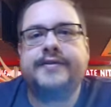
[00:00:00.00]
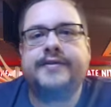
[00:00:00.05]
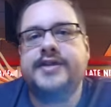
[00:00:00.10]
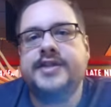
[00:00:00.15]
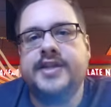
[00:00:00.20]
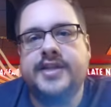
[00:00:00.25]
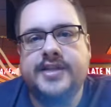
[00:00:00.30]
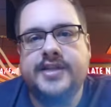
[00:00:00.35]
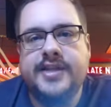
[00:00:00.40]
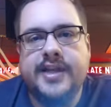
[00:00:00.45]
If
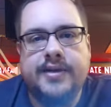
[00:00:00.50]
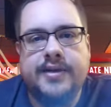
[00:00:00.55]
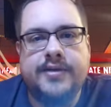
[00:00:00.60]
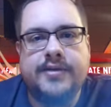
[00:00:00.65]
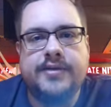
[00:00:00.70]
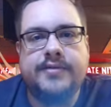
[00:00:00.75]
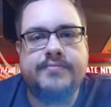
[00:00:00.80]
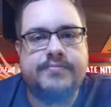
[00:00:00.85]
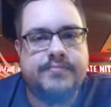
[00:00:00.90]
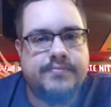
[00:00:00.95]
it's in the
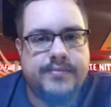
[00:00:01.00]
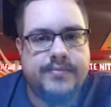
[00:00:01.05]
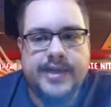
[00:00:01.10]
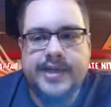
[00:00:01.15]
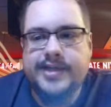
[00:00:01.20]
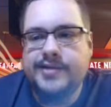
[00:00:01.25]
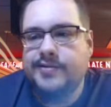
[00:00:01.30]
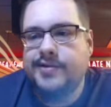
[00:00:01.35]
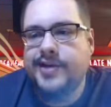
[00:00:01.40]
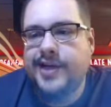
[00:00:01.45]
center,
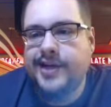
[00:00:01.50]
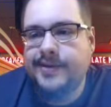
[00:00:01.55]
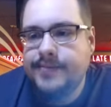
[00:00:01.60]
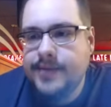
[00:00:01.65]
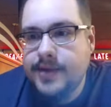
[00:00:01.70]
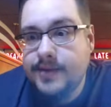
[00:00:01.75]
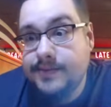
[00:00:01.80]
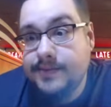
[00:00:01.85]
it's working.